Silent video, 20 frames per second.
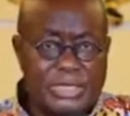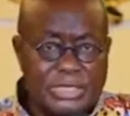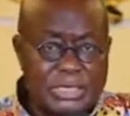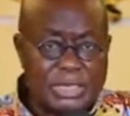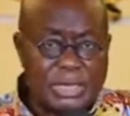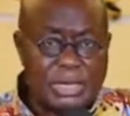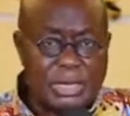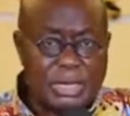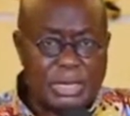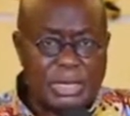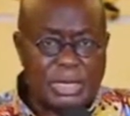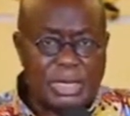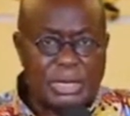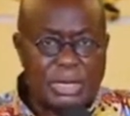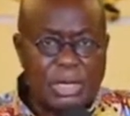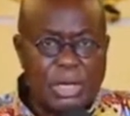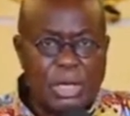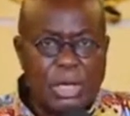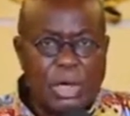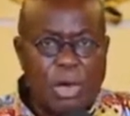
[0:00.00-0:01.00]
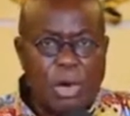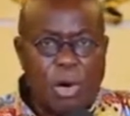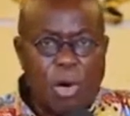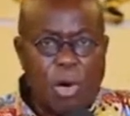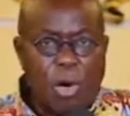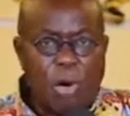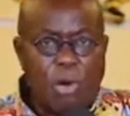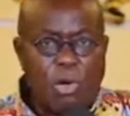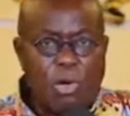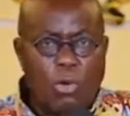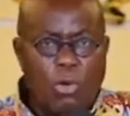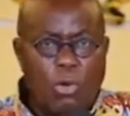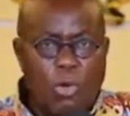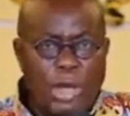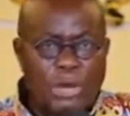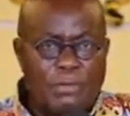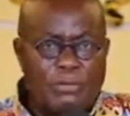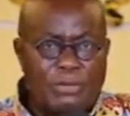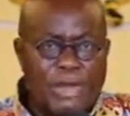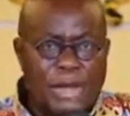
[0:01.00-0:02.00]
Additionally, all
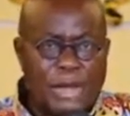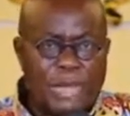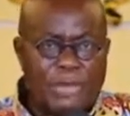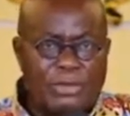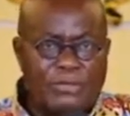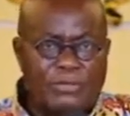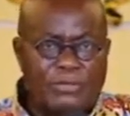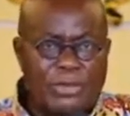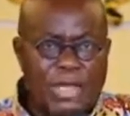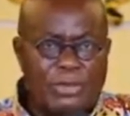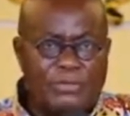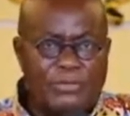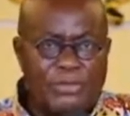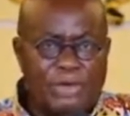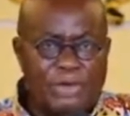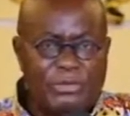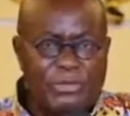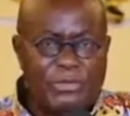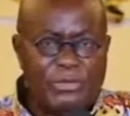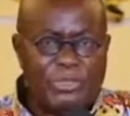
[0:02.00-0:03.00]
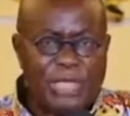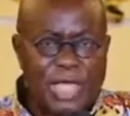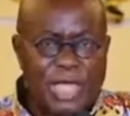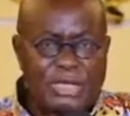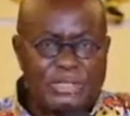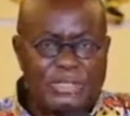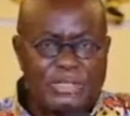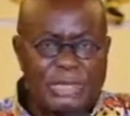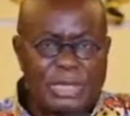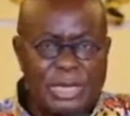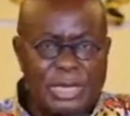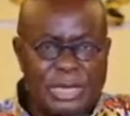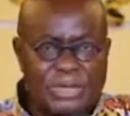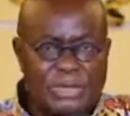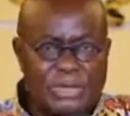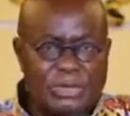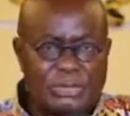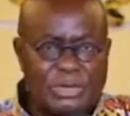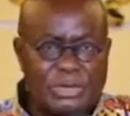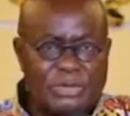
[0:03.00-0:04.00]
1,500,000
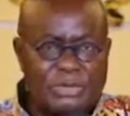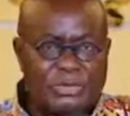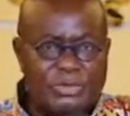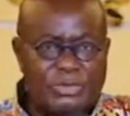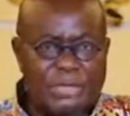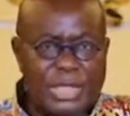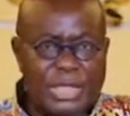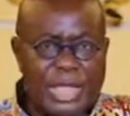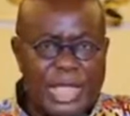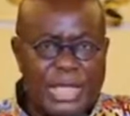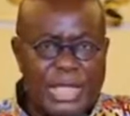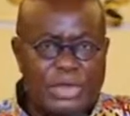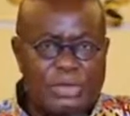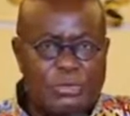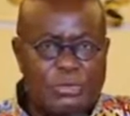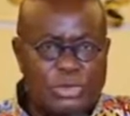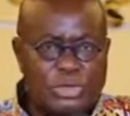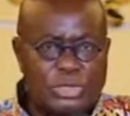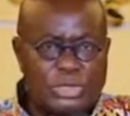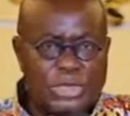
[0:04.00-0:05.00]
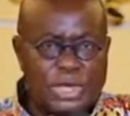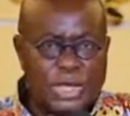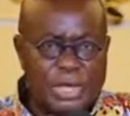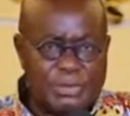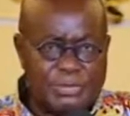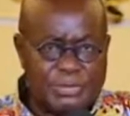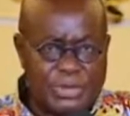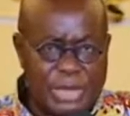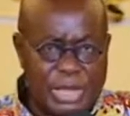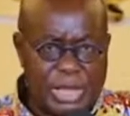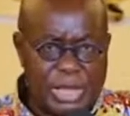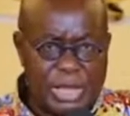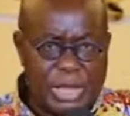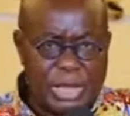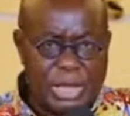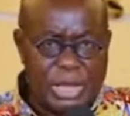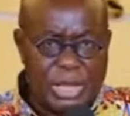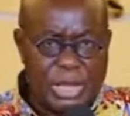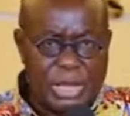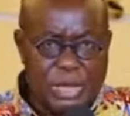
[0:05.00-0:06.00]
customers of the Ghana Water Company,
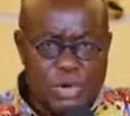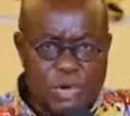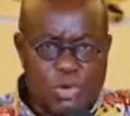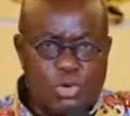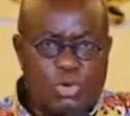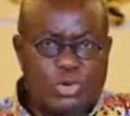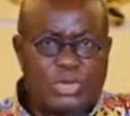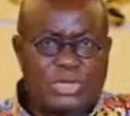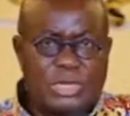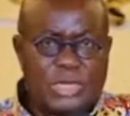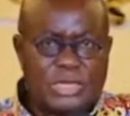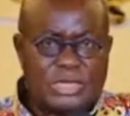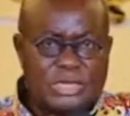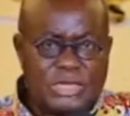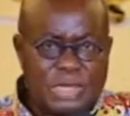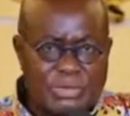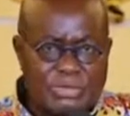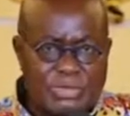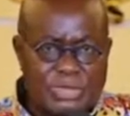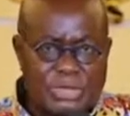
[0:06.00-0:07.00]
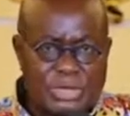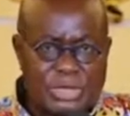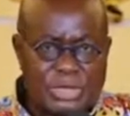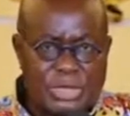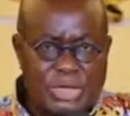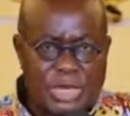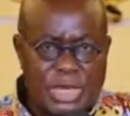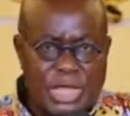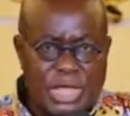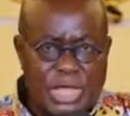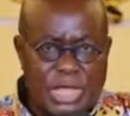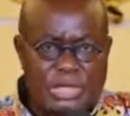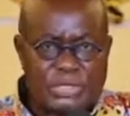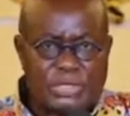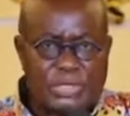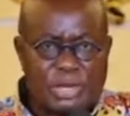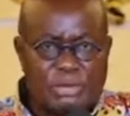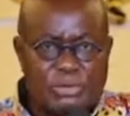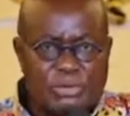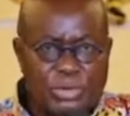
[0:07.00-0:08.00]
whose consumption
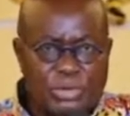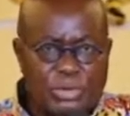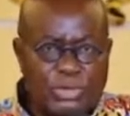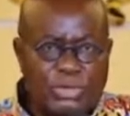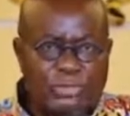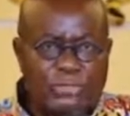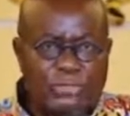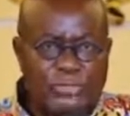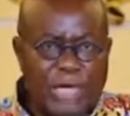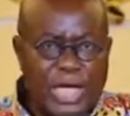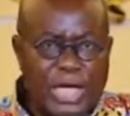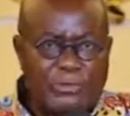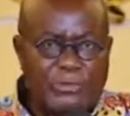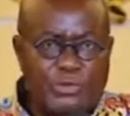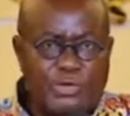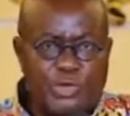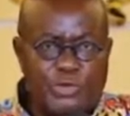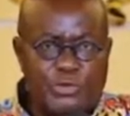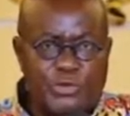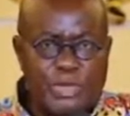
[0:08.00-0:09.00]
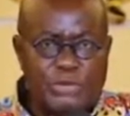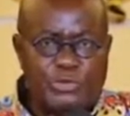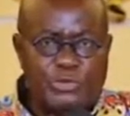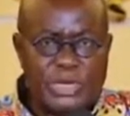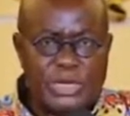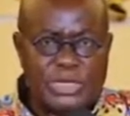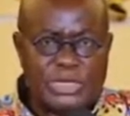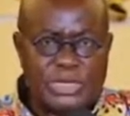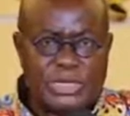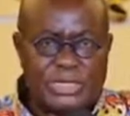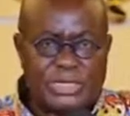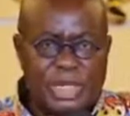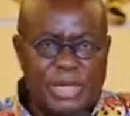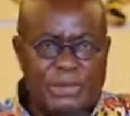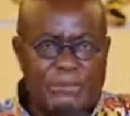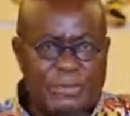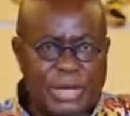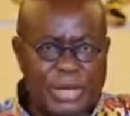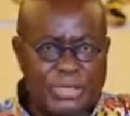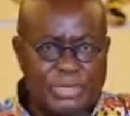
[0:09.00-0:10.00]
is not more than 5 cubic
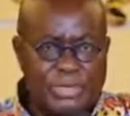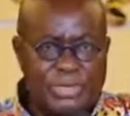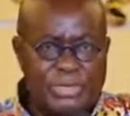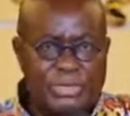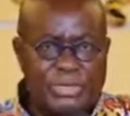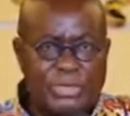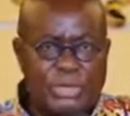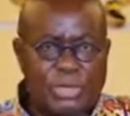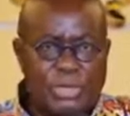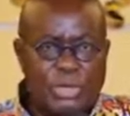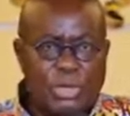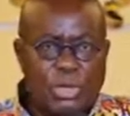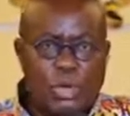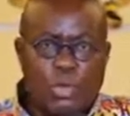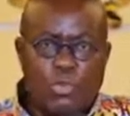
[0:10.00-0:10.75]
meters a month,